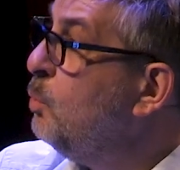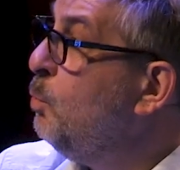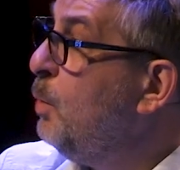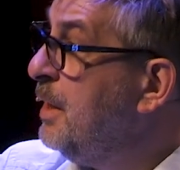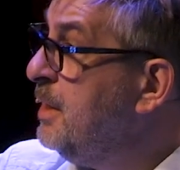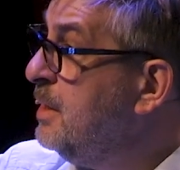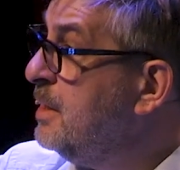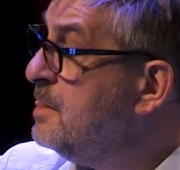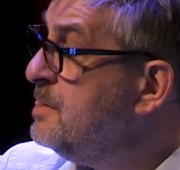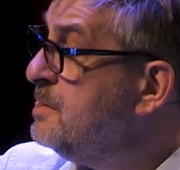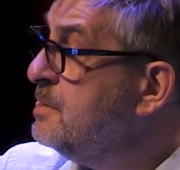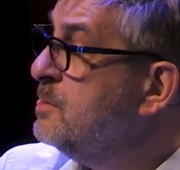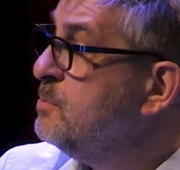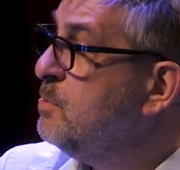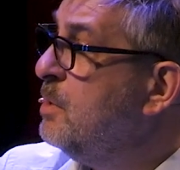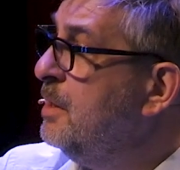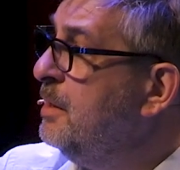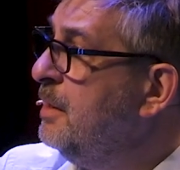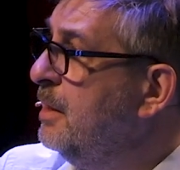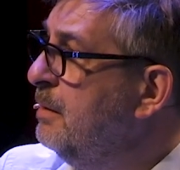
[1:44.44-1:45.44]
Wendy's.
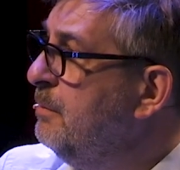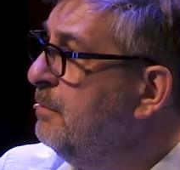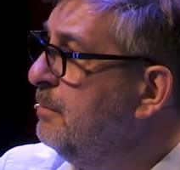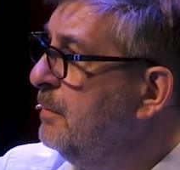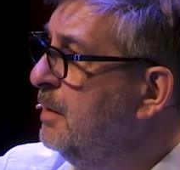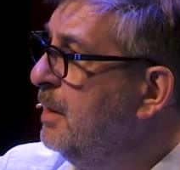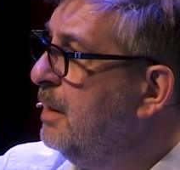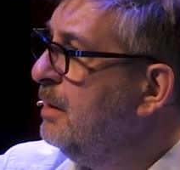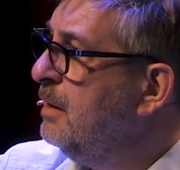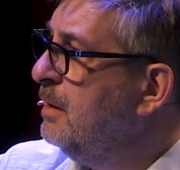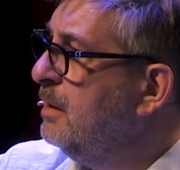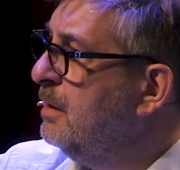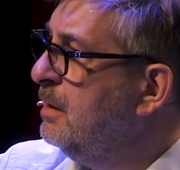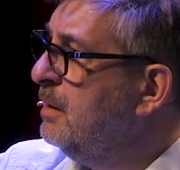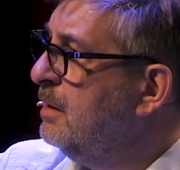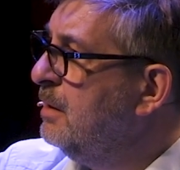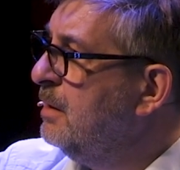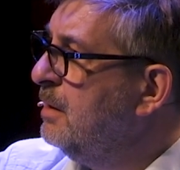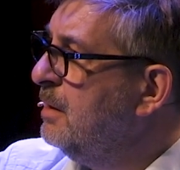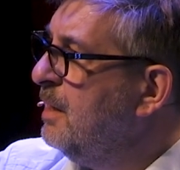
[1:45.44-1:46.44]
That's one. Wendy's is real
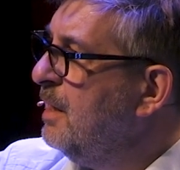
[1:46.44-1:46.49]
big.